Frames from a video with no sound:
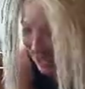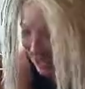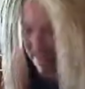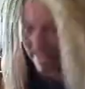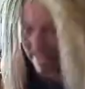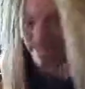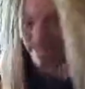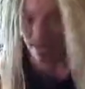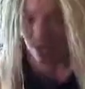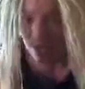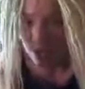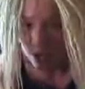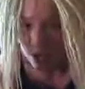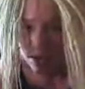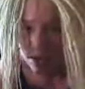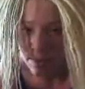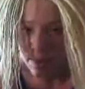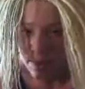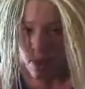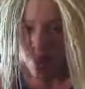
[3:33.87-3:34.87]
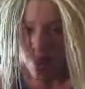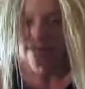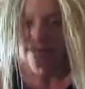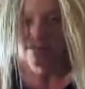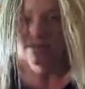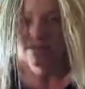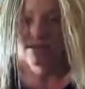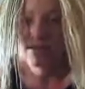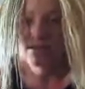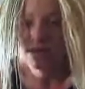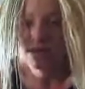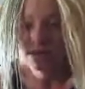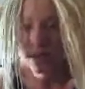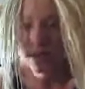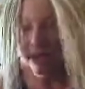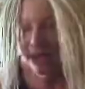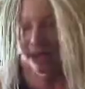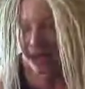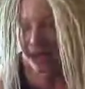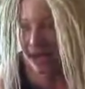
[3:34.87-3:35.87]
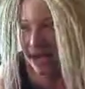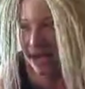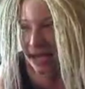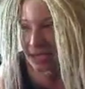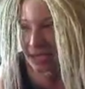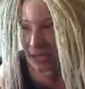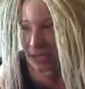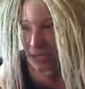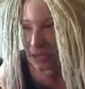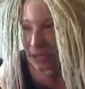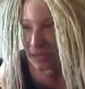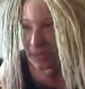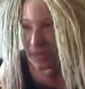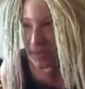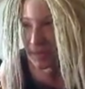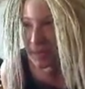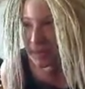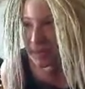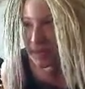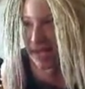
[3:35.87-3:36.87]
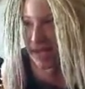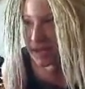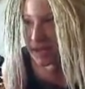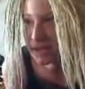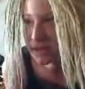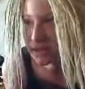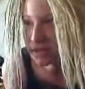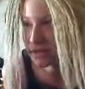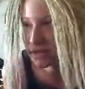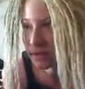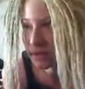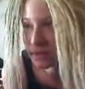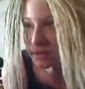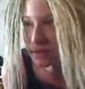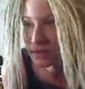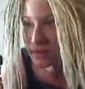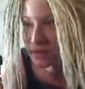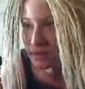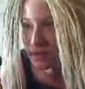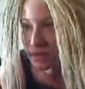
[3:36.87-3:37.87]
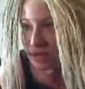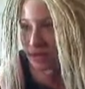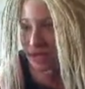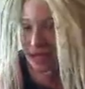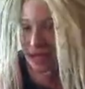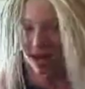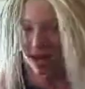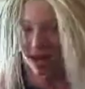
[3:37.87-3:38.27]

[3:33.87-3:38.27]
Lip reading: a lot of mechanical components to it, and I had to use my mechanical degree a